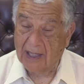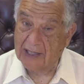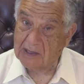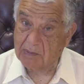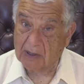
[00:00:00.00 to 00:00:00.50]

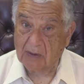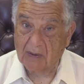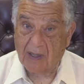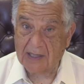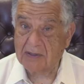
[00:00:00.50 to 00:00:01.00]
and it's been
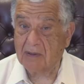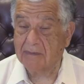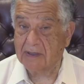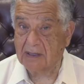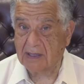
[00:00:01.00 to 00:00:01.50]
lost
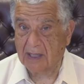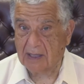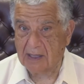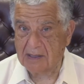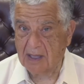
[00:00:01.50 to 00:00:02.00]
over the
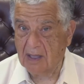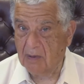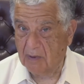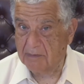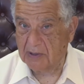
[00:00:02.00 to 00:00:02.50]
decades.
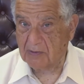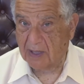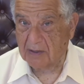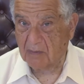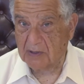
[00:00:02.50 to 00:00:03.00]
We've been
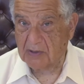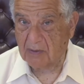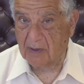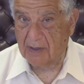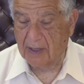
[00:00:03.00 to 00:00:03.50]
trying to
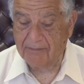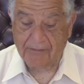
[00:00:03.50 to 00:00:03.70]
restore that.